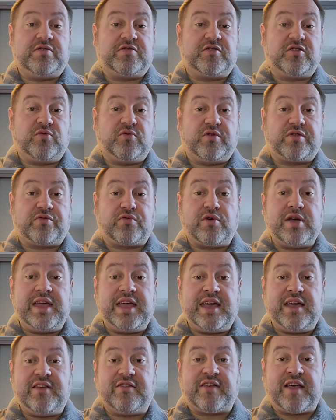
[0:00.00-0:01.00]
2 or 3
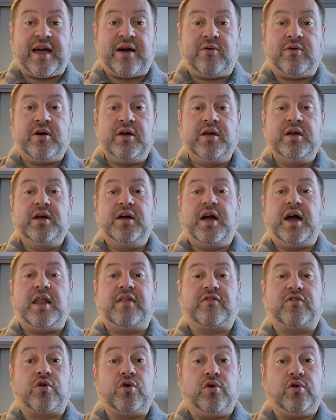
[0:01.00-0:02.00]
years out. And
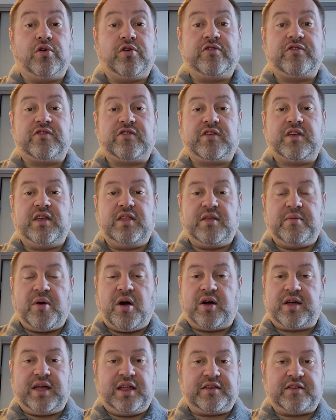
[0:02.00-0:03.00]
of course, the
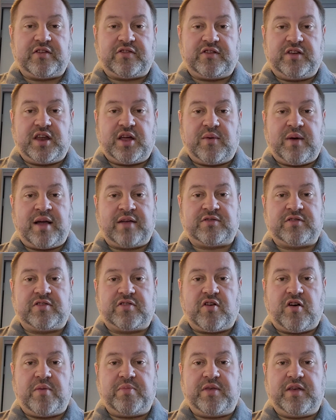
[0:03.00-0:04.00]
market doesn't know how to
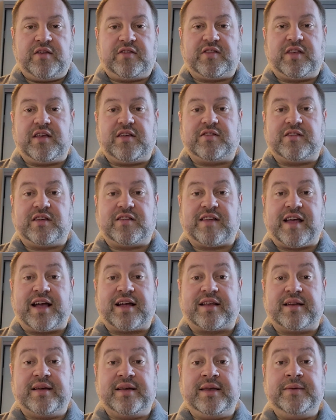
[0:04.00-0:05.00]
time these things
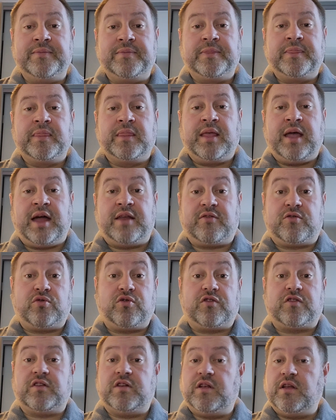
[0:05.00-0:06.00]
exactly. And of
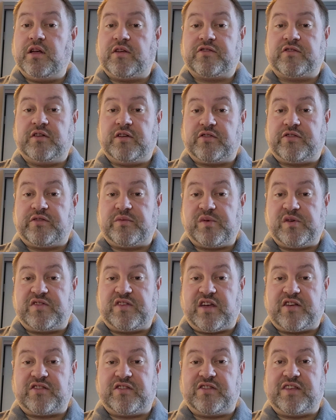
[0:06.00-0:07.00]
course, lots and lots of
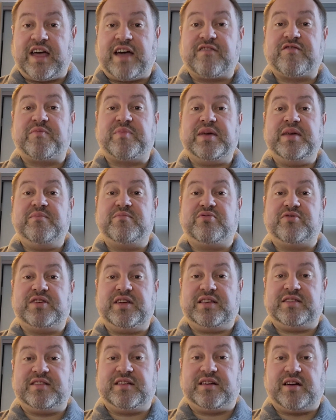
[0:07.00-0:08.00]
recessions have been
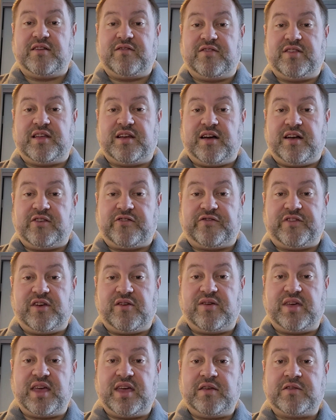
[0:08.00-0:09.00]
predicted over the last few
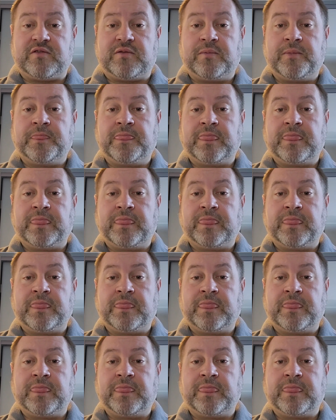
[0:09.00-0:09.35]
years,